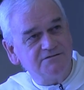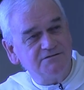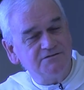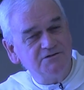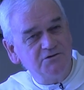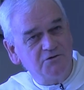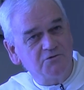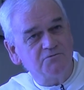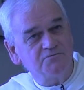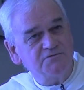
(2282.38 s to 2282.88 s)
you
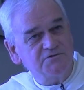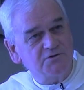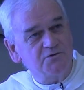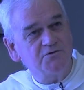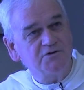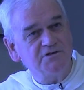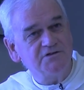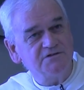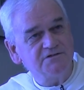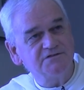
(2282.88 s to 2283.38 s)
know, so
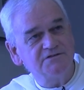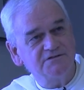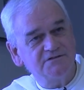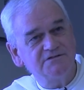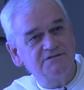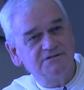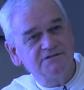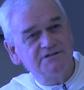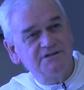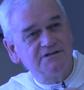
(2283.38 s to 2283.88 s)

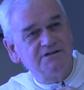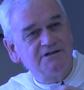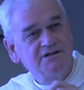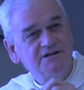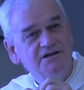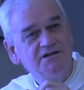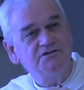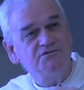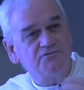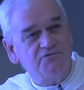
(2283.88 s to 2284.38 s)

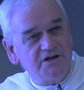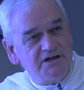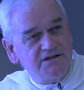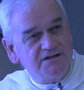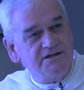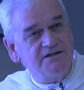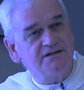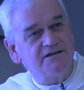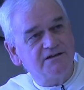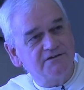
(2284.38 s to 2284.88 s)
he's reading